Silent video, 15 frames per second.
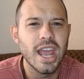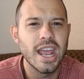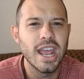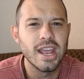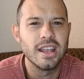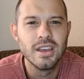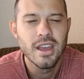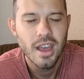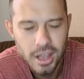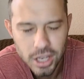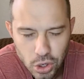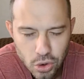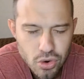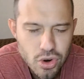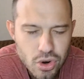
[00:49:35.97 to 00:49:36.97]
state,
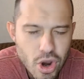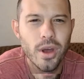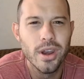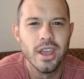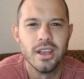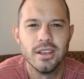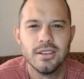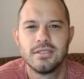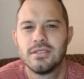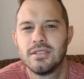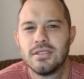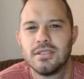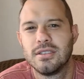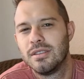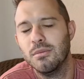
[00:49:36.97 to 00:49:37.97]
and you know it
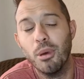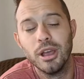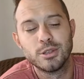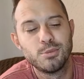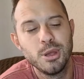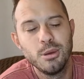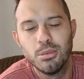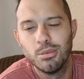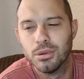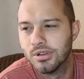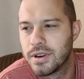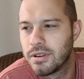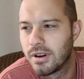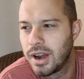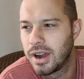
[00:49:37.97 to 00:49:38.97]
is. Best people
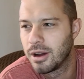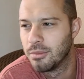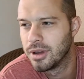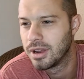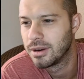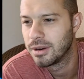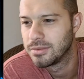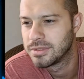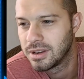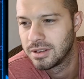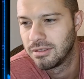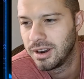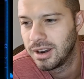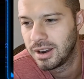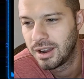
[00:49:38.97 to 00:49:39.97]
live in Ohio, man. I'm
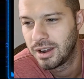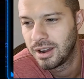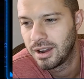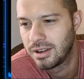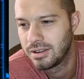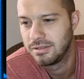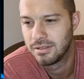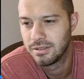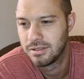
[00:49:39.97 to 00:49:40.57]
telling you right now.